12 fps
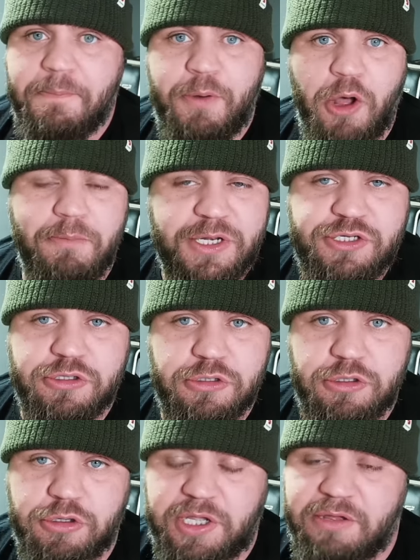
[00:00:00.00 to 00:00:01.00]
Paul
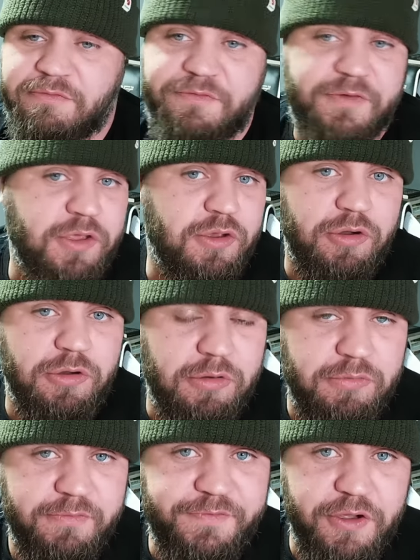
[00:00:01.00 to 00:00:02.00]
Mitchell looking for
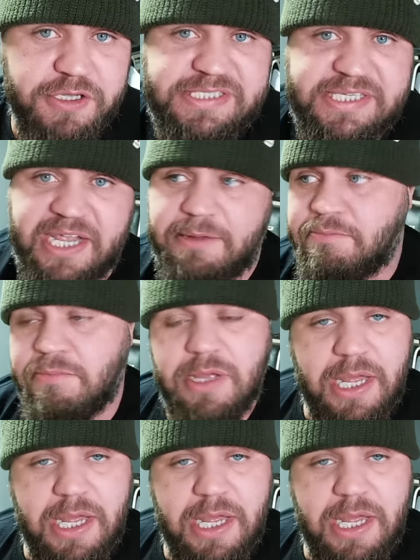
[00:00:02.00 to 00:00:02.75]
your first team,